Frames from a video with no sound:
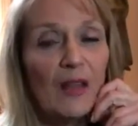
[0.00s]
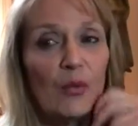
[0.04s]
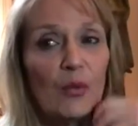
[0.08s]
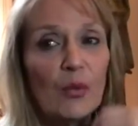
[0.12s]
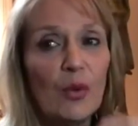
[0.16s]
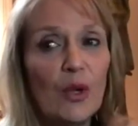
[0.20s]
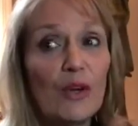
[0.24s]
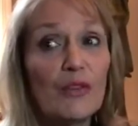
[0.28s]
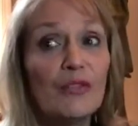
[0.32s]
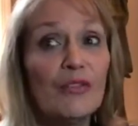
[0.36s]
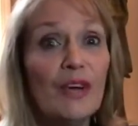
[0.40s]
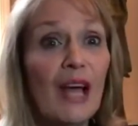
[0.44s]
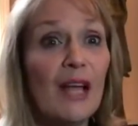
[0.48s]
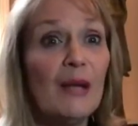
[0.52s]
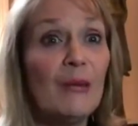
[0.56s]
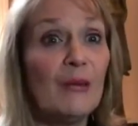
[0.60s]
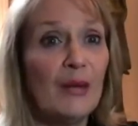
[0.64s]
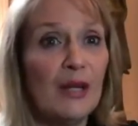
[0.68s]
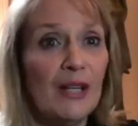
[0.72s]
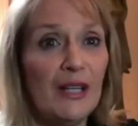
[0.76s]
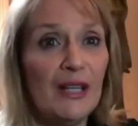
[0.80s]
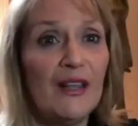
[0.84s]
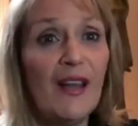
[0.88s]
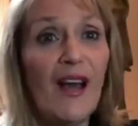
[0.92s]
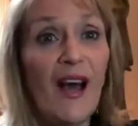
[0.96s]
we are
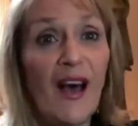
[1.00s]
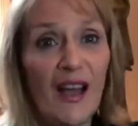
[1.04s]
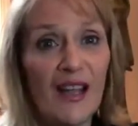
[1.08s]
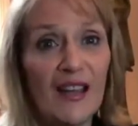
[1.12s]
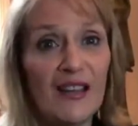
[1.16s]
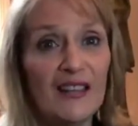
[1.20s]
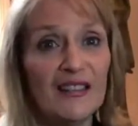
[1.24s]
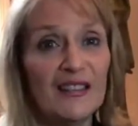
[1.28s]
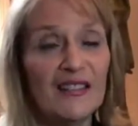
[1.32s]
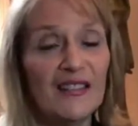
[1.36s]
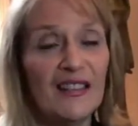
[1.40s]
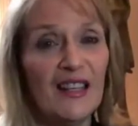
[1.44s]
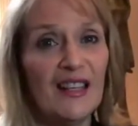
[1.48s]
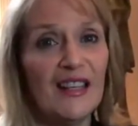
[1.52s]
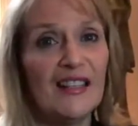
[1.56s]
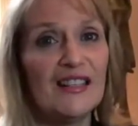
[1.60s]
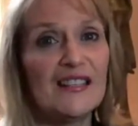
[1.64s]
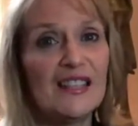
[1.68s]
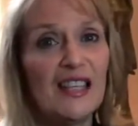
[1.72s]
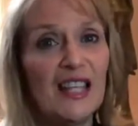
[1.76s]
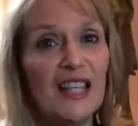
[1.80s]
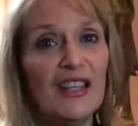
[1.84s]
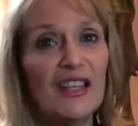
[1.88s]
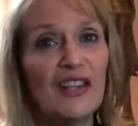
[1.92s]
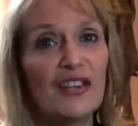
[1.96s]
vibrating higher, and
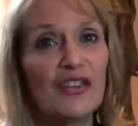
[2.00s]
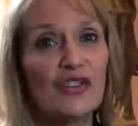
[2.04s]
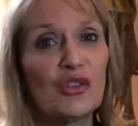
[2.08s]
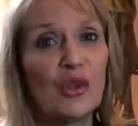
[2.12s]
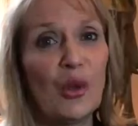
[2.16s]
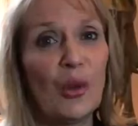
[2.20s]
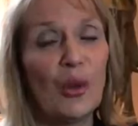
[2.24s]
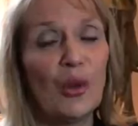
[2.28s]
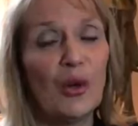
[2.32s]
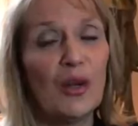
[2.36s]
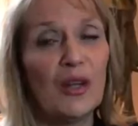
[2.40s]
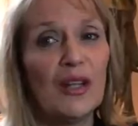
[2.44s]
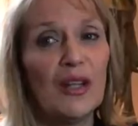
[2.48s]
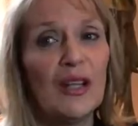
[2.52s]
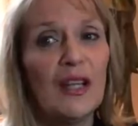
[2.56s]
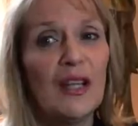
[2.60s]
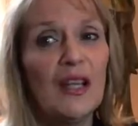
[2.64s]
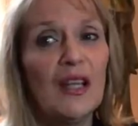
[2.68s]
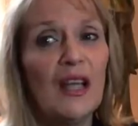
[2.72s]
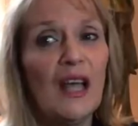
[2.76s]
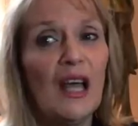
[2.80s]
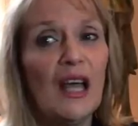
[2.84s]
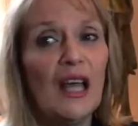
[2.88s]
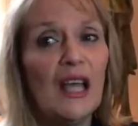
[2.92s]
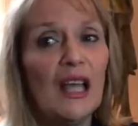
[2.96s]
it's taking its toll.
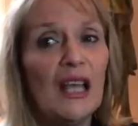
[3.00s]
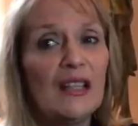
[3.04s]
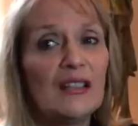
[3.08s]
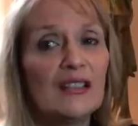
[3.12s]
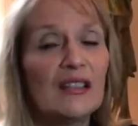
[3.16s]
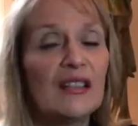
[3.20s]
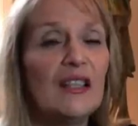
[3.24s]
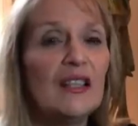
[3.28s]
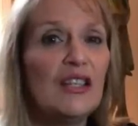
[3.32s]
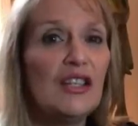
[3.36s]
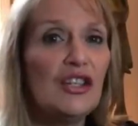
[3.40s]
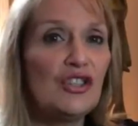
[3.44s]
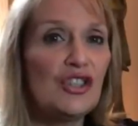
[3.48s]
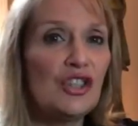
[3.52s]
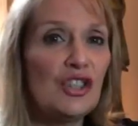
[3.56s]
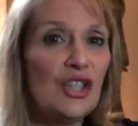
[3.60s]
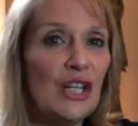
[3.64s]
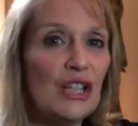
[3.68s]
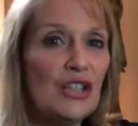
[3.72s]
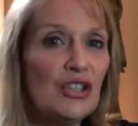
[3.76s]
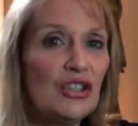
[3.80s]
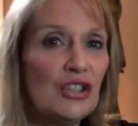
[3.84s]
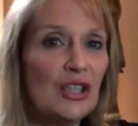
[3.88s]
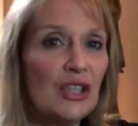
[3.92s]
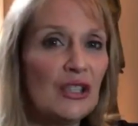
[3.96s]
It's an
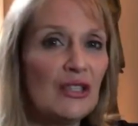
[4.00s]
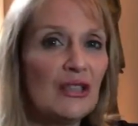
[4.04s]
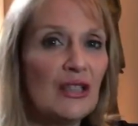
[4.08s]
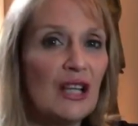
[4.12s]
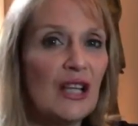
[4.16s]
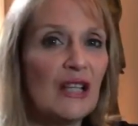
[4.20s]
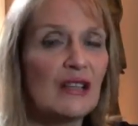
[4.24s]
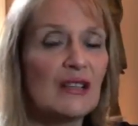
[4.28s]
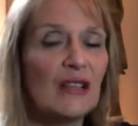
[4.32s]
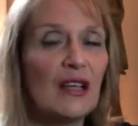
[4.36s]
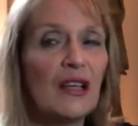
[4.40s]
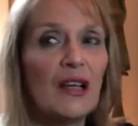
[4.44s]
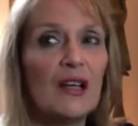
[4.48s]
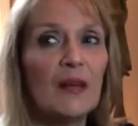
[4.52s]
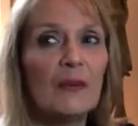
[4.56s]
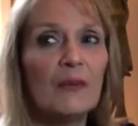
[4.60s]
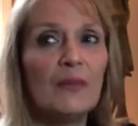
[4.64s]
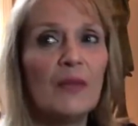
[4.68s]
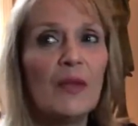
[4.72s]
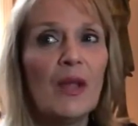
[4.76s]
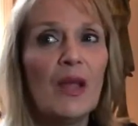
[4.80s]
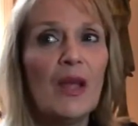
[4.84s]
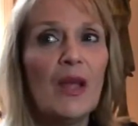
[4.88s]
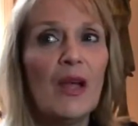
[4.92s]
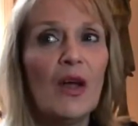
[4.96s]
initiation. It's
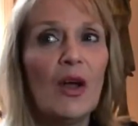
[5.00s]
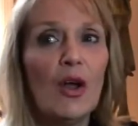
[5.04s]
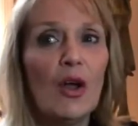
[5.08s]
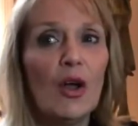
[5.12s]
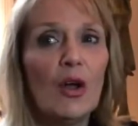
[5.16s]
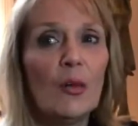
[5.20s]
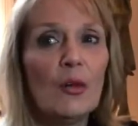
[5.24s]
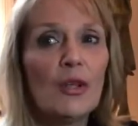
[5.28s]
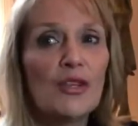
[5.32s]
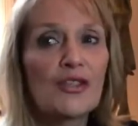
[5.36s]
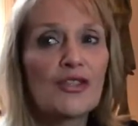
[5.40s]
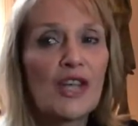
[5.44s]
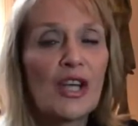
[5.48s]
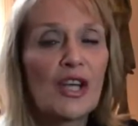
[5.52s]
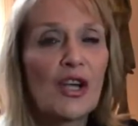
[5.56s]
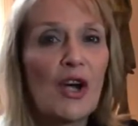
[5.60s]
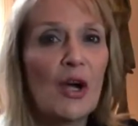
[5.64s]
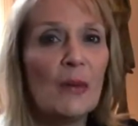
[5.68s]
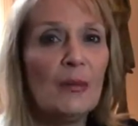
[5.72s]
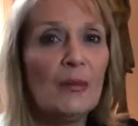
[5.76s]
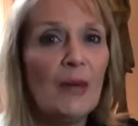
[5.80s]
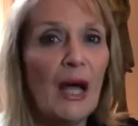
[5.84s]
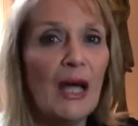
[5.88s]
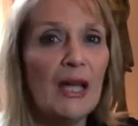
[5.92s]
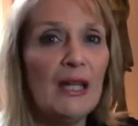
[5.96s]
almost like
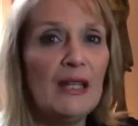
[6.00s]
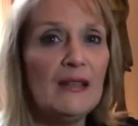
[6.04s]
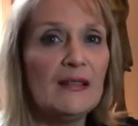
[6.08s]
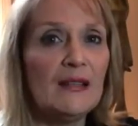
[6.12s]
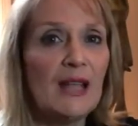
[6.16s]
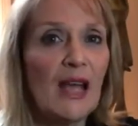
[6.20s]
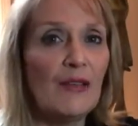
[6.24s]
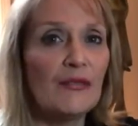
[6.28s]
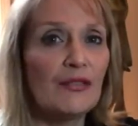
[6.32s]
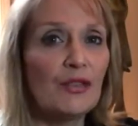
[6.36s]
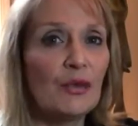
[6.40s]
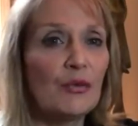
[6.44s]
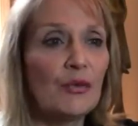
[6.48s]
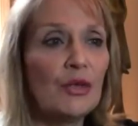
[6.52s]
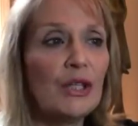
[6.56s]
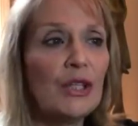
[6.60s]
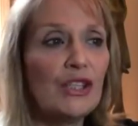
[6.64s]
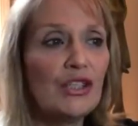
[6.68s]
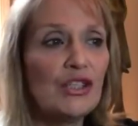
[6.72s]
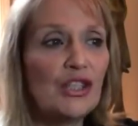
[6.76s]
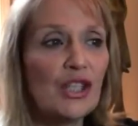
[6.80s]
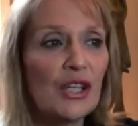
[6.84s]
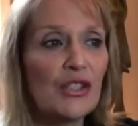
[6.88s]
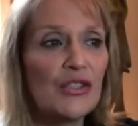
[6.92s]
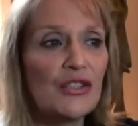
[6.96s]
our bodies have to
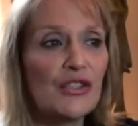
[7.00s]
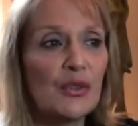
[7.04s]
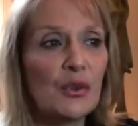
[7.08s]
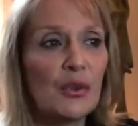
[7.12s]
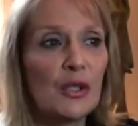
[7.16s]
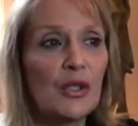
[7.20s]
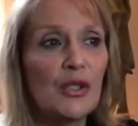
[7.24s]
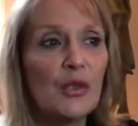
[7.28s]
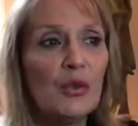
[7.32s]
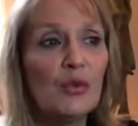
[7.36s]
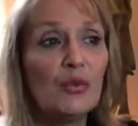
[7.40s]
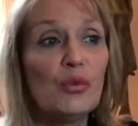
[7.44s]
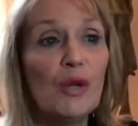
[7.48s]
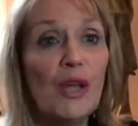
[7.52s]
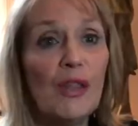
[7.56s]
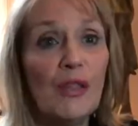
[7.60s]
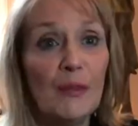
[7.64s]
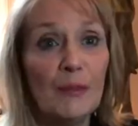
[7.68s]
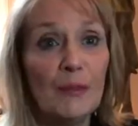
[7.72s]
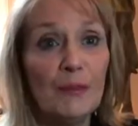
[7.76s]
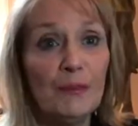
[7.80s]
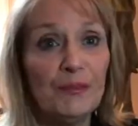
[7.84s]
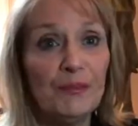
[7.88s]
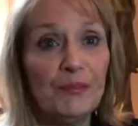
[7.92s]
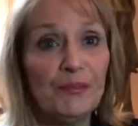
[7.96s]
readjust to a new
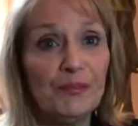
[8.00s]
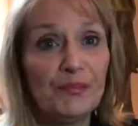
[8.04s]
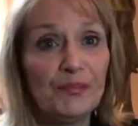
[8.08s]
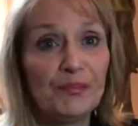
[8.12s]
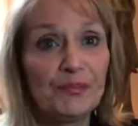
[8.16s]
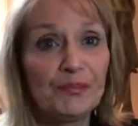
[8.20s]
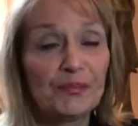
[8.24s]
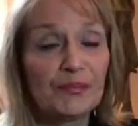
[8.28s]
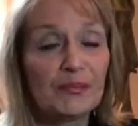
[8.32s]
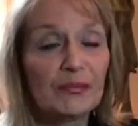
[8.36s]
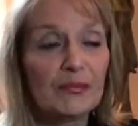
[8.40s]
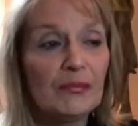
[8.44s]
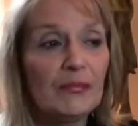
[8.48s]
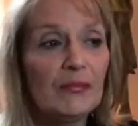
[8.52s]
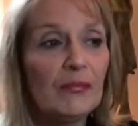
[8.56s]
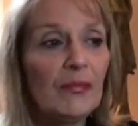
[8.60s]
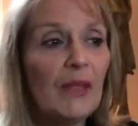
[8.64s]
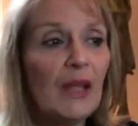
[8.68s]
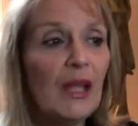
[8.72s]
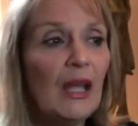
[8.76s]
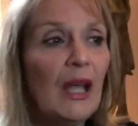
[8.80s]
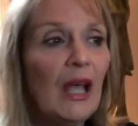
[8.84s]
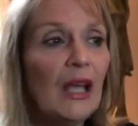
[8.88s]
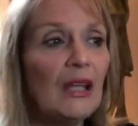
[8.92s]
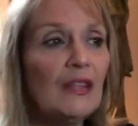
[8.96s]
rhythm.
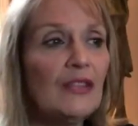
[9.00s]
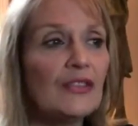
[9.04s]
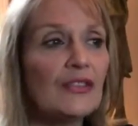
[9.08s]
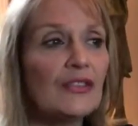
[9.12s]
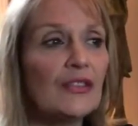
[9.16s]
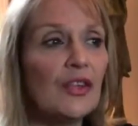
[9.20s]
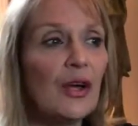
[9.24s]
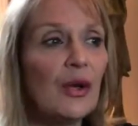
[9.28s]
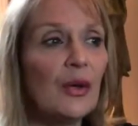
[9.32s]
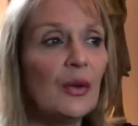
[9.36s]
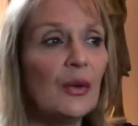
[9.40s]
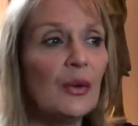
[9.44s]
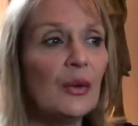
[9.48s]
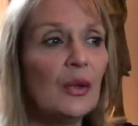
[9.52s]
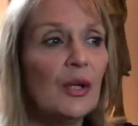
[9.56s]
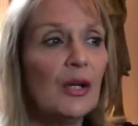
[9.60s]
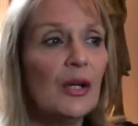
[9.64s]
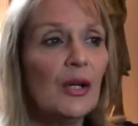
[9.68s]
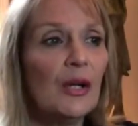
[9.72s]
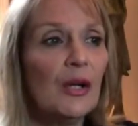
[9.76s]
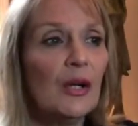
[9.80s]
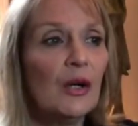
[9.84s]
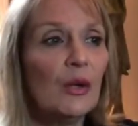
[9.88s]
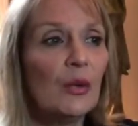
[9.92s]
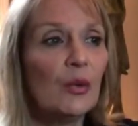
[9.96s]
And so
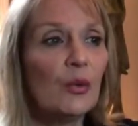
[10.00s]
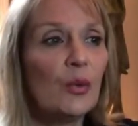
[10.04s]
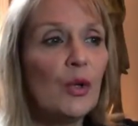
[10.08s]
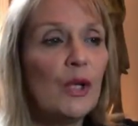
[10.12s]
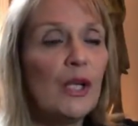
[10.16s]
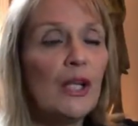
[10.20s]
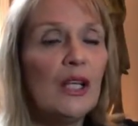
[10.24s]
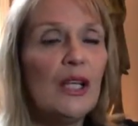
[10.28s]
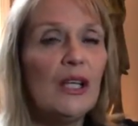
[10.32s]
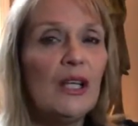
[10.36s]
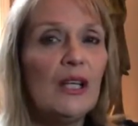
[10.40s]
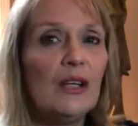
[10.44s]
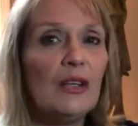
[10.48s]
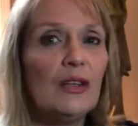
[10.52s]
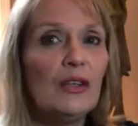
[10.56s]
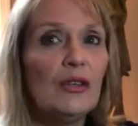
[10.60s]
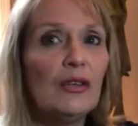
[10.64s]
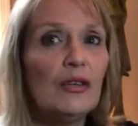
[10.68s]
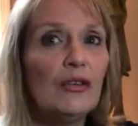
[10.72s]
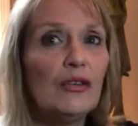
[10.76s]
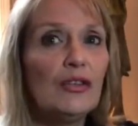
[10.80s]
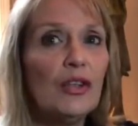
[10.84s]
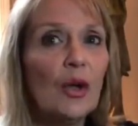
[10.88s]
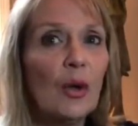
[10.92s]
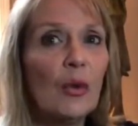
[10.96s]
we
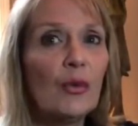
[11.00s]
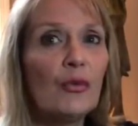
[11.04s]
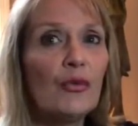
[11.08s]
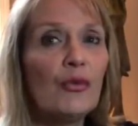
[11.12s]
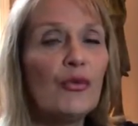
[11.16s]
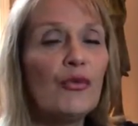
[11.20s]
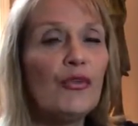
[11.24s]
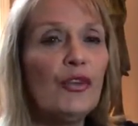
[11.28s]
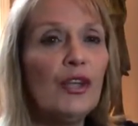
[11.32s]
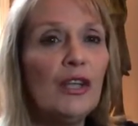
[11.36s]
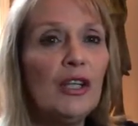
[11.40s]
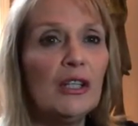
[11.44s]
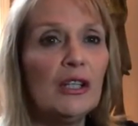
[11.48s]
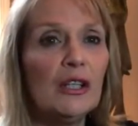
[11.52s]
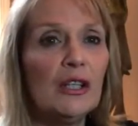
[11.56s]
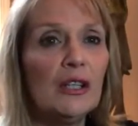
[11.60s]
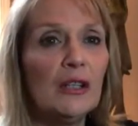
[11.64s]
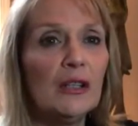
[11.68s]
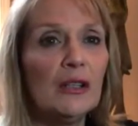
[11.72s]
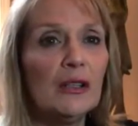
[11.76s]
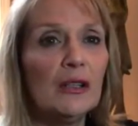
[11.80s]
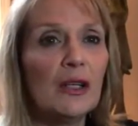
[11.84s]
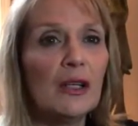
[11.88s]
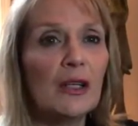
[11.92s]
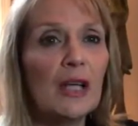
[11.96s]
don't
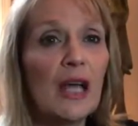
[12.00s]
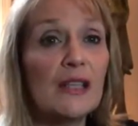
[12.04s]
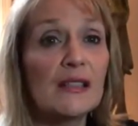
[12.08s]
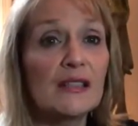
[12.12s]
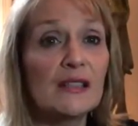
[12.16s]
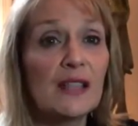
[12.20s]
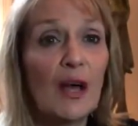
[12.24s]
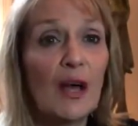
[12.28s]
feel as